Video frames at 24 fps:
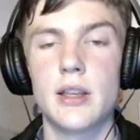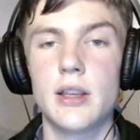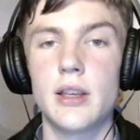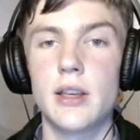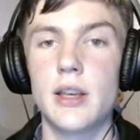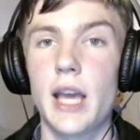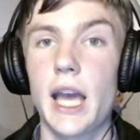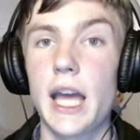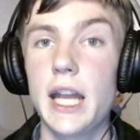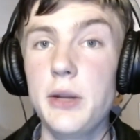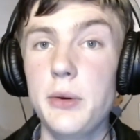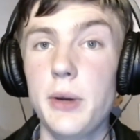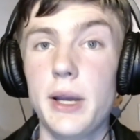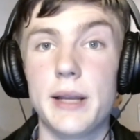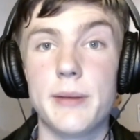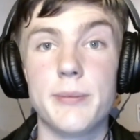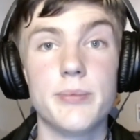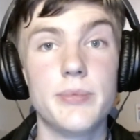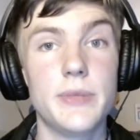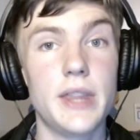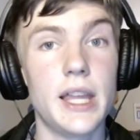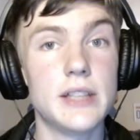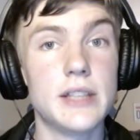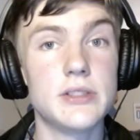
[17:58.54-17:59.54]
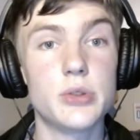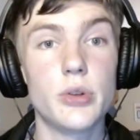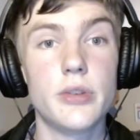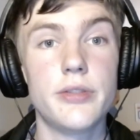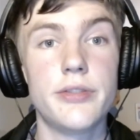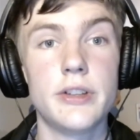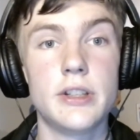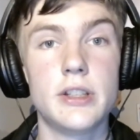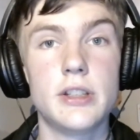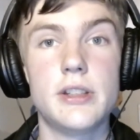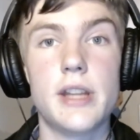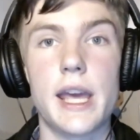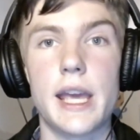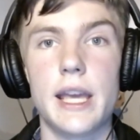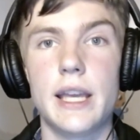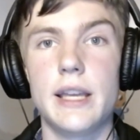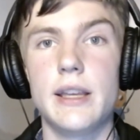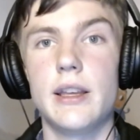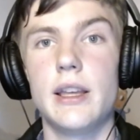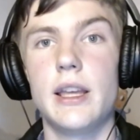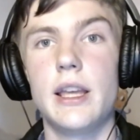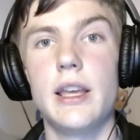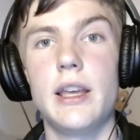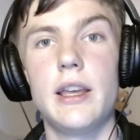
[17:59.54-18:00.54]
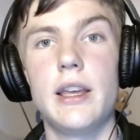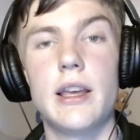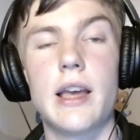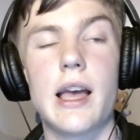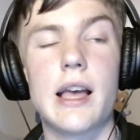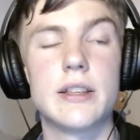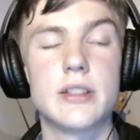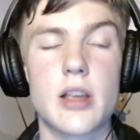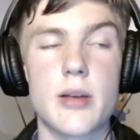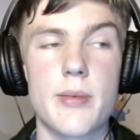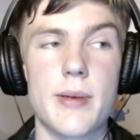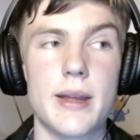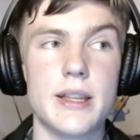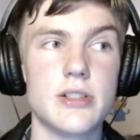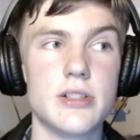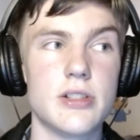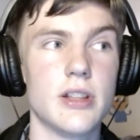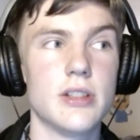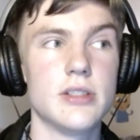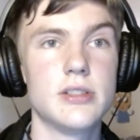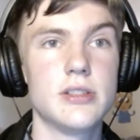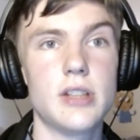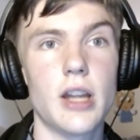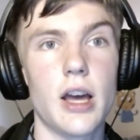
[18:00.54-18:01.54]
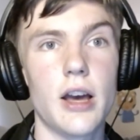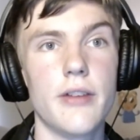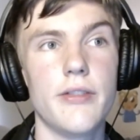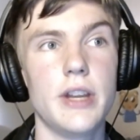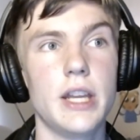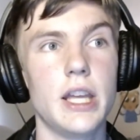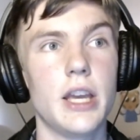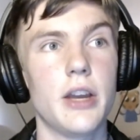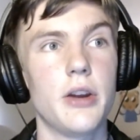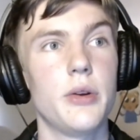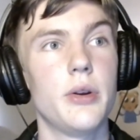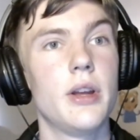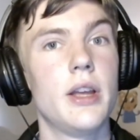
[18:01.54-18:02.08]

Anyway, that's all for today. As I mentioned at the start of the video,